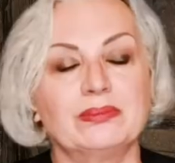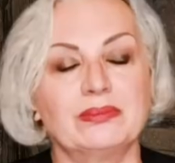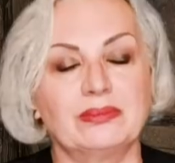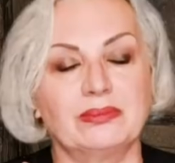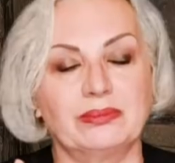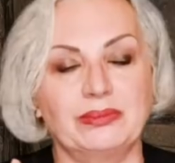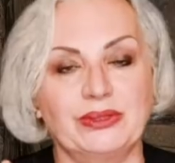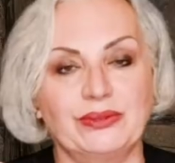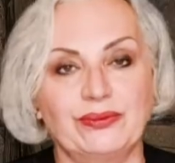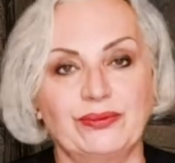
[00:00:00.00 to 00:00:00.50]

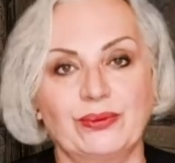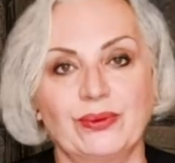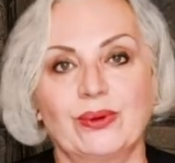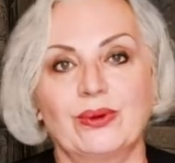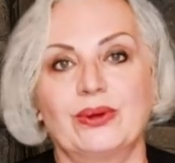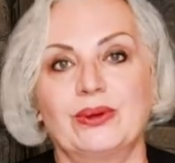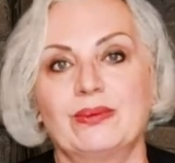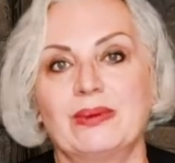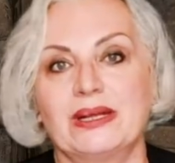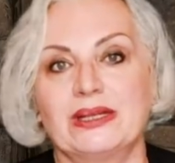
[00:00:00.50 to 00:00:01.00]

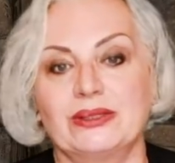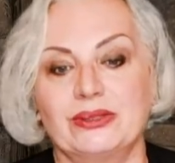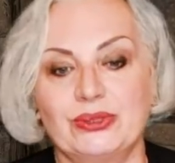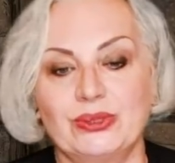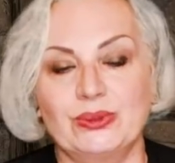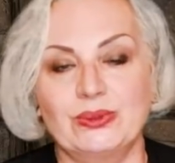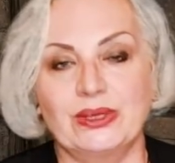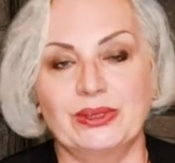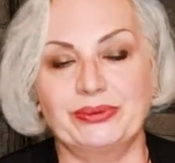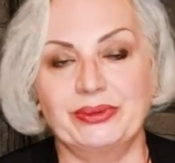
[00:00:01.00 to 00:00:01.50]
before, when
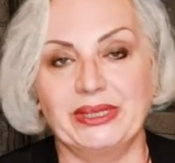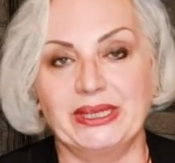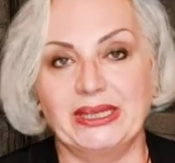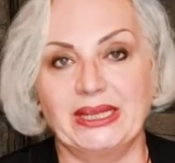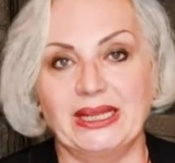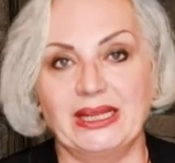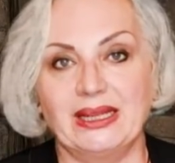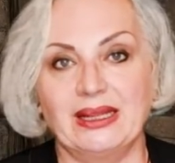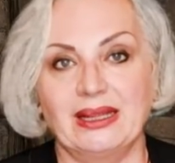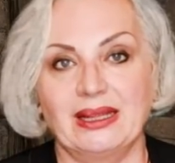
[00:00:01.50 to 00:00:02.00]
do a
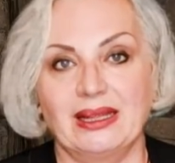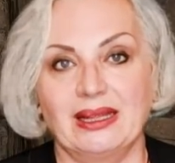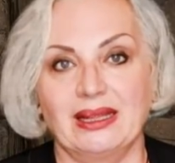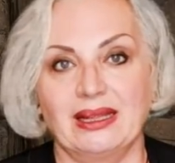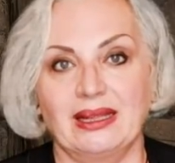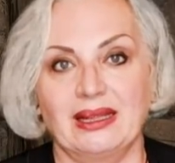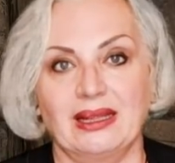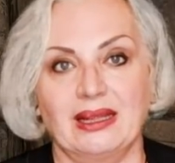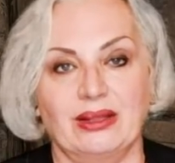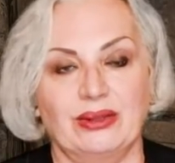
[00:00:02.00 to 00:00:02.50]
reading,
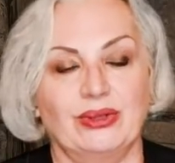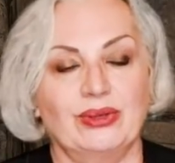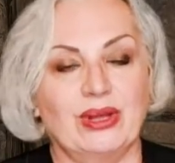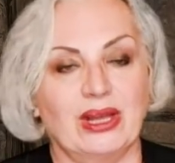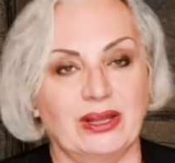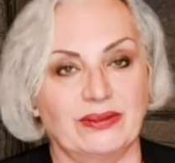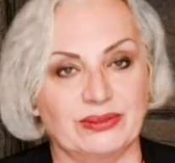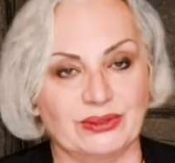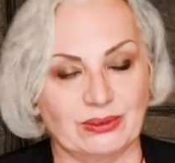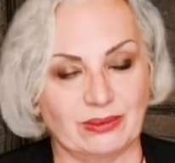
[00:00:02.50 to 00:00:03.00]
you
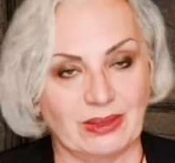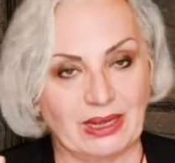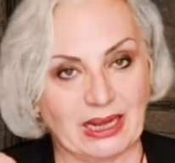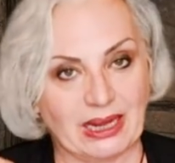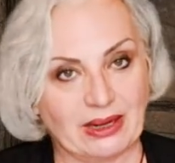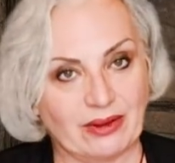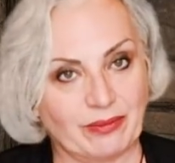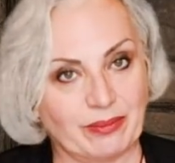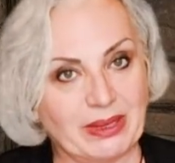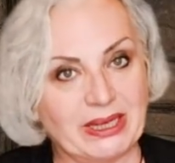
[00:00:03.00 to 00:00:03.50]
have some
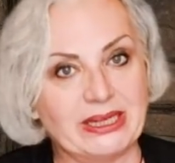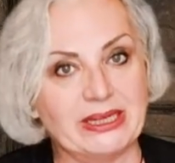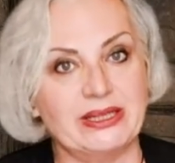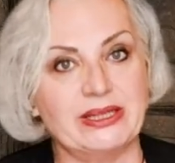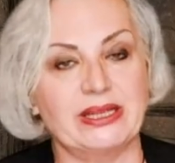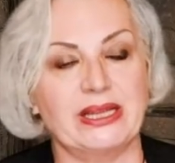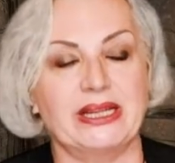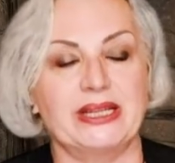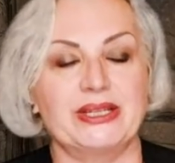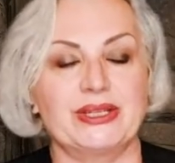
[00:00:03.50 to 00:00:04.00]
kind of
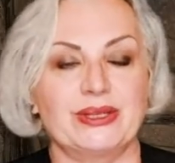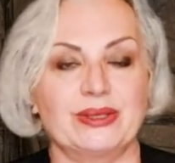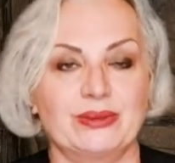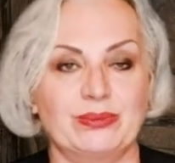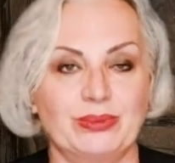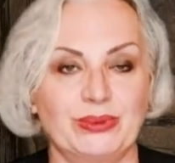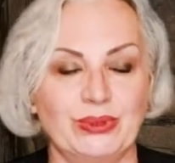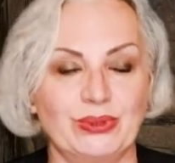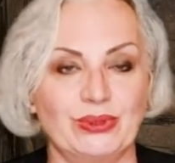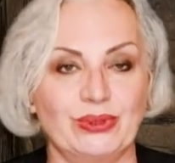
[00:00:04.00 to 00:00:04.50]
meditation,
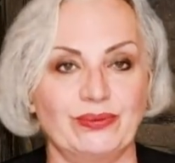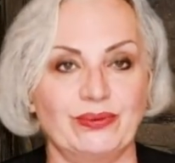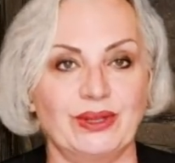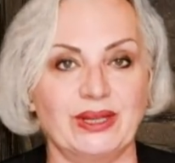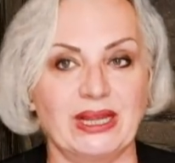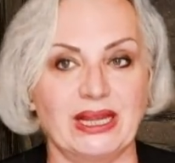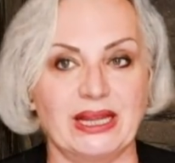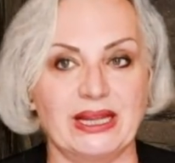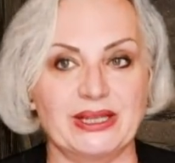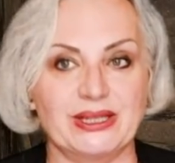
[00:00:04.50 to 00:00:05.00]

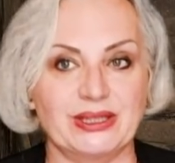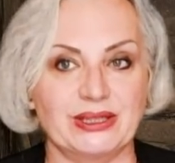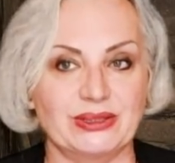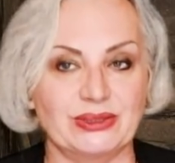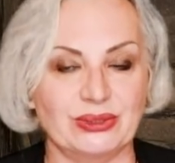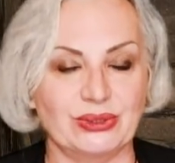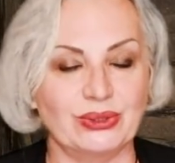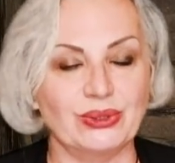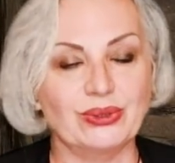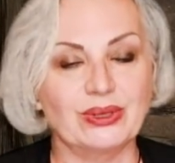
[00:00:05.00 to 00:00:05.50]
purification,
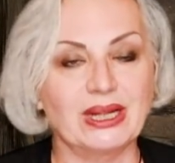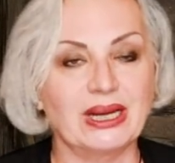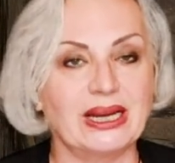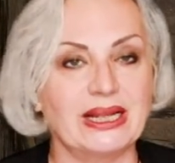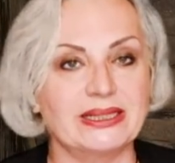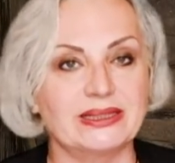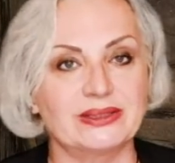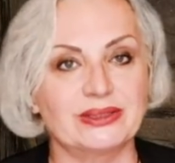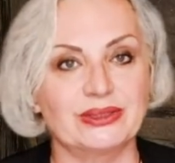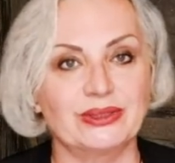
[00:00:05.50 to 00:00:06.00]
so you
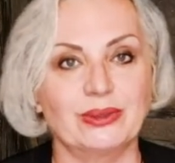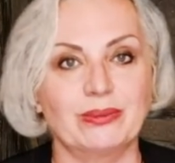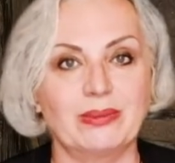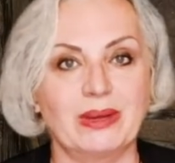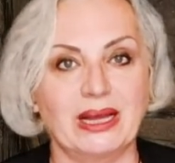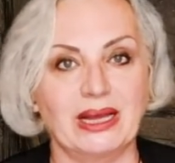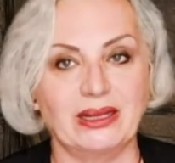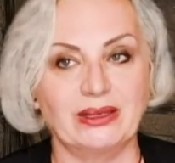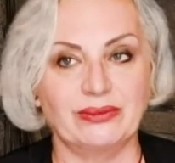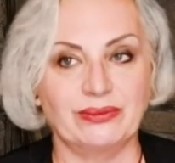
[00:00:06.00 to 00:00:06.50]
cleanse your
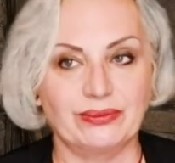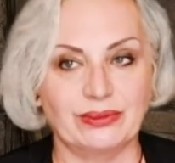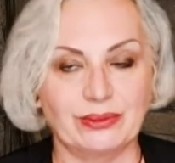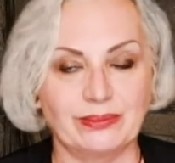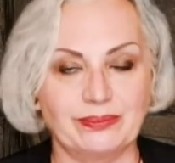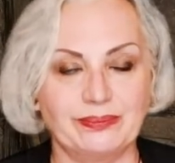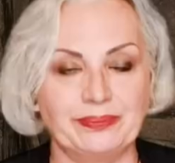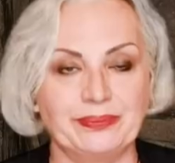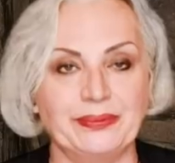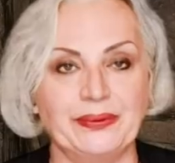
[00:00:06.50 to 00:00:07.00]
mind
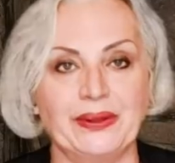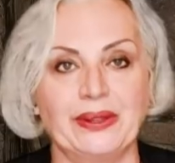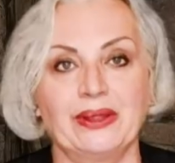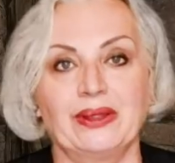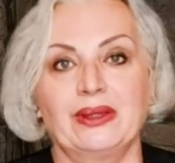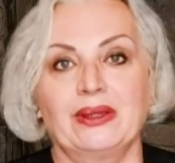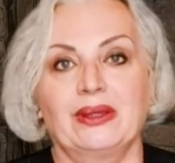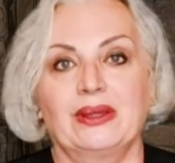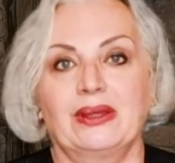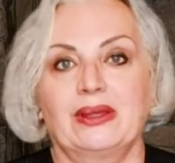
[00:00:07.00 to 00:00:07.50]
from
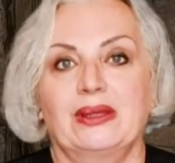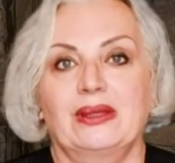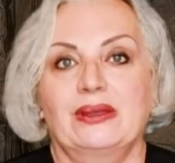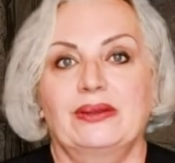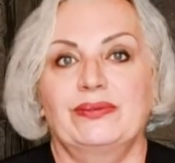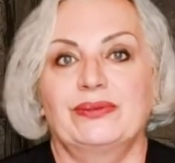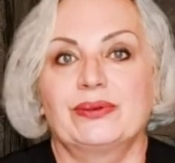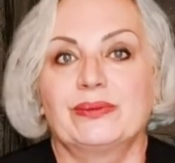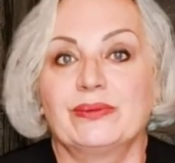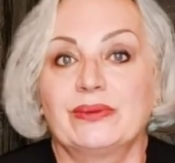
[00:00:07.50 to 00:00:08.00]
uh,
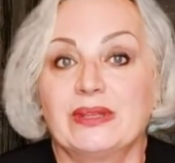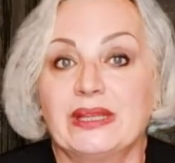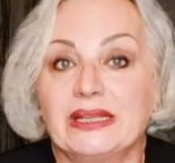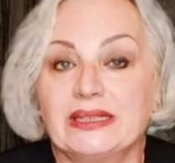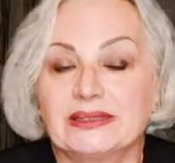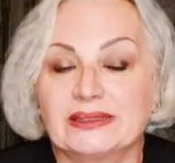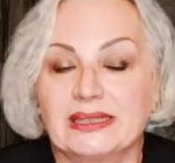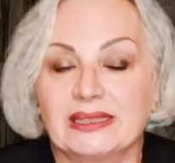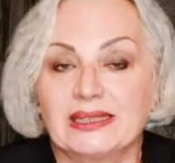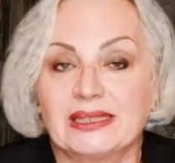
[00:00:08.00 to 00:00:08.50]
from
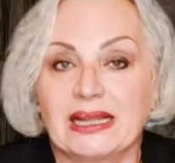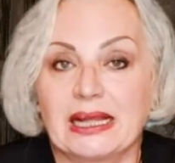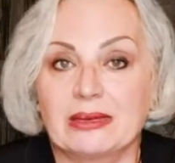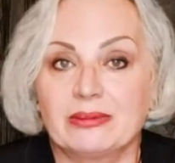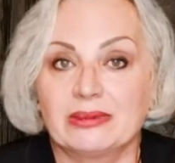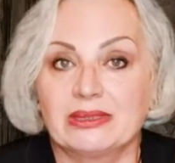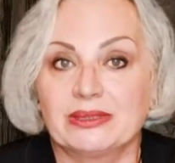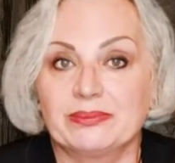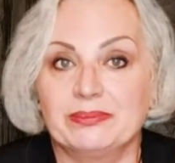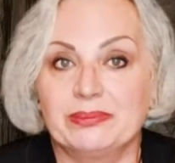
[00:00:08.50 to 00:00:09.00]
things that
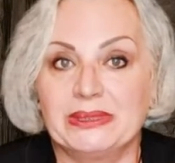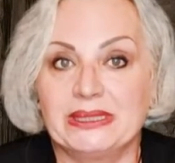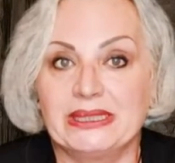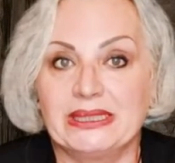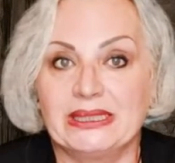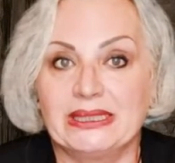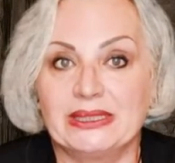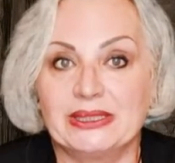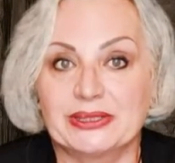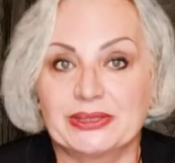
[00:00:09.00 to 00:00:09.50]
can
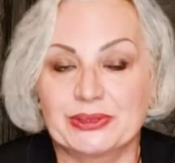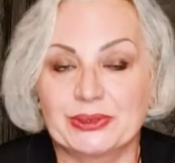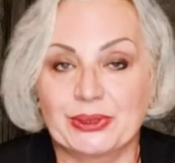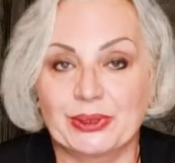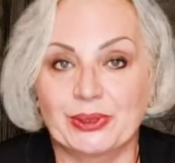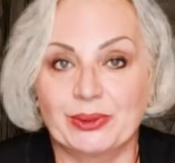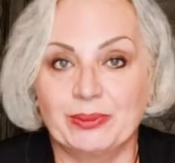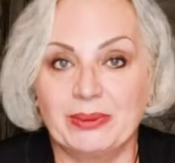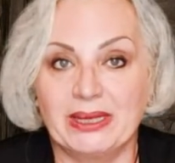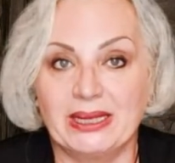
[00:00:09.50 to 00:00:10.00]
be
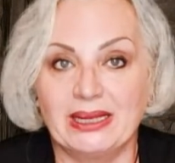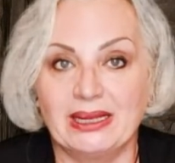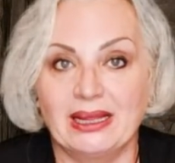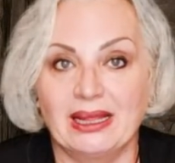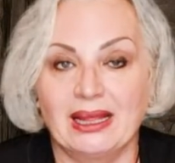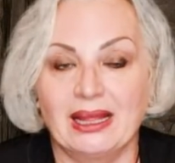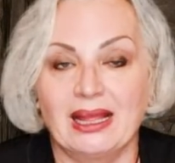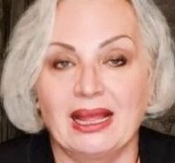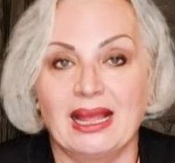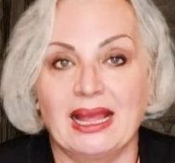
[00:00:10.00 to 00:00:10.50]
disturbing,
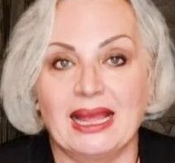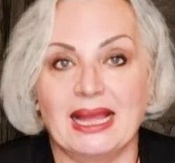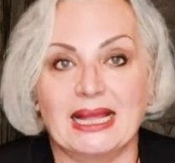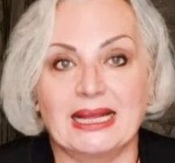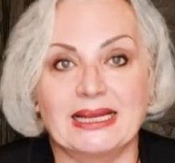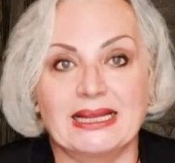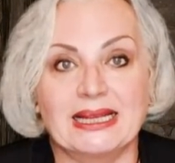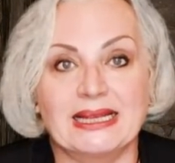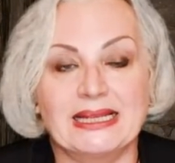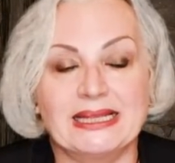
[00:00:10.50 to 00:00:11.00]

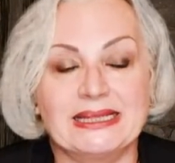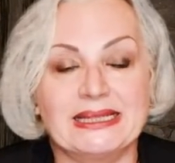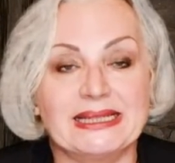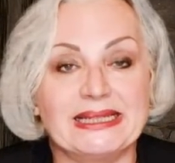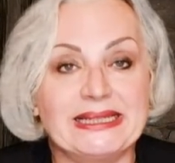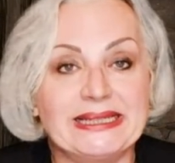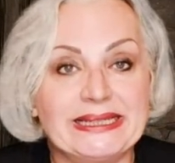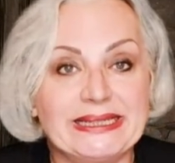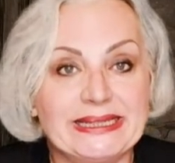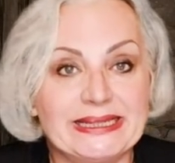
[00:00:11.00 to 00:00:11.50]
and then it's
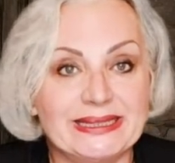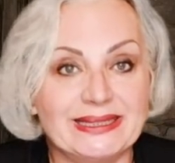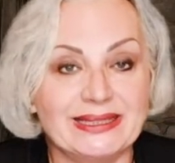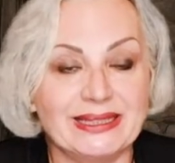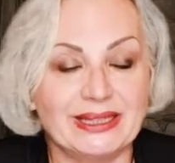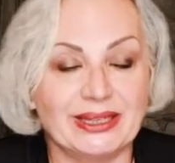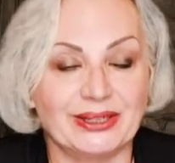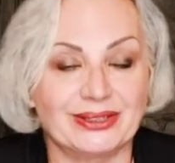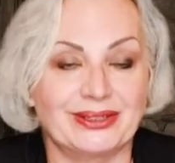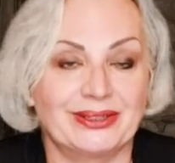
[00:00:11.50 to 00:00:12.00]

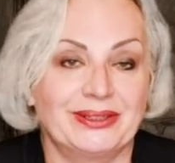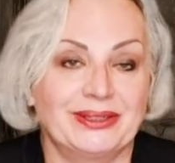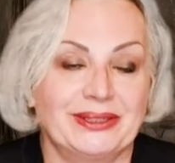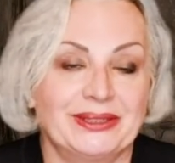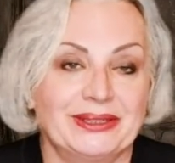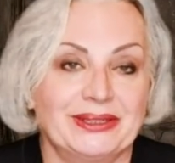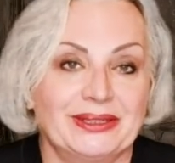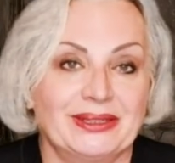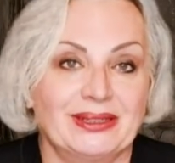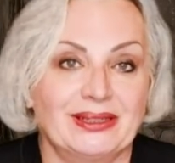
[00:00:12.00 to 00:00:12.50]
easier
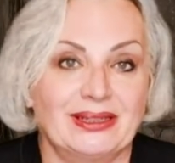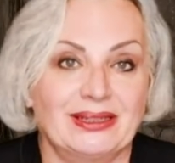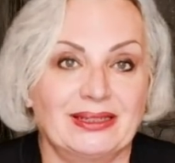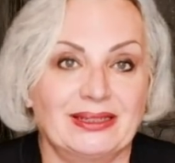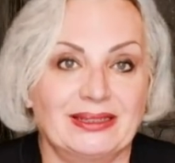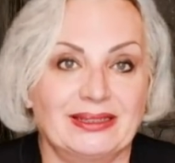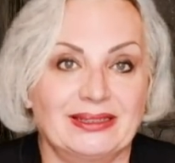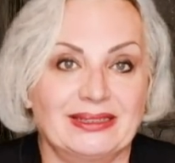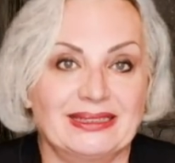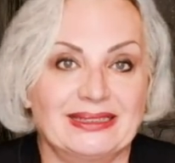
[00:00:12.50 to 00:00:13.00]

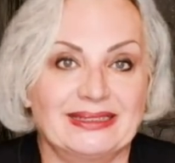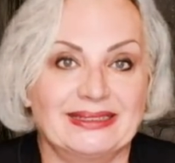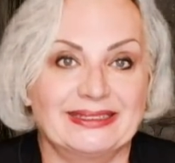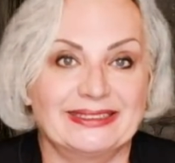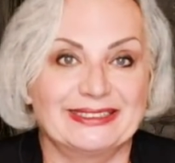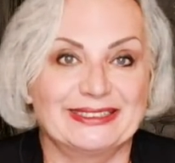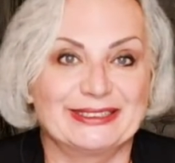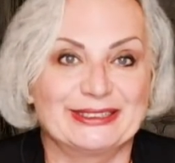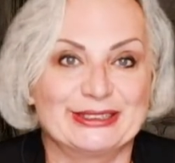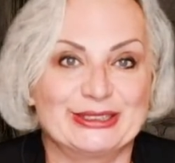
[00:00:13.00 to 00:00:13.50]

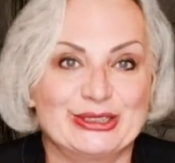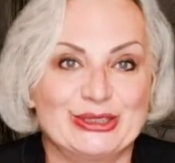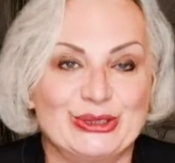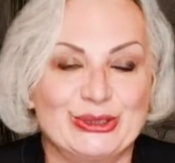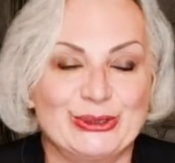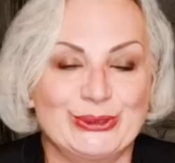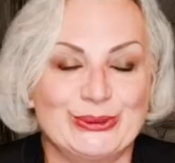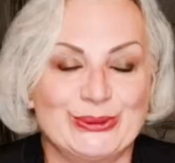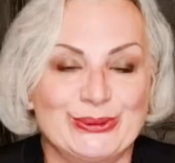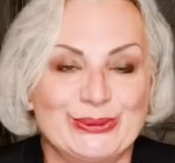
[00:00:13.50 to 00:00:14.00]
um,
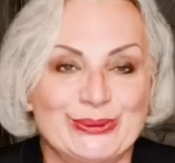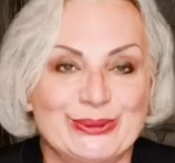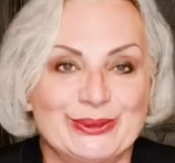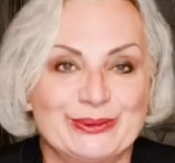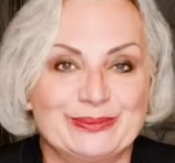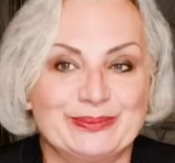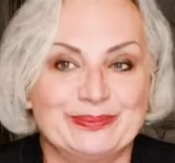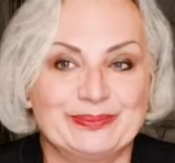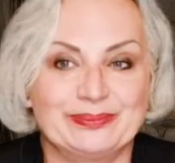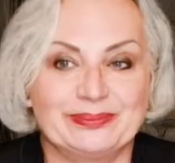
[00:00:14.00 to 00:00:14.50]
to
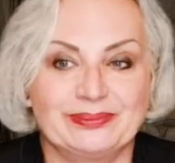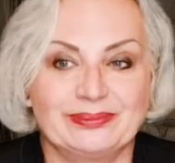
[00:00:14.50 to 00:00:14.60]
um,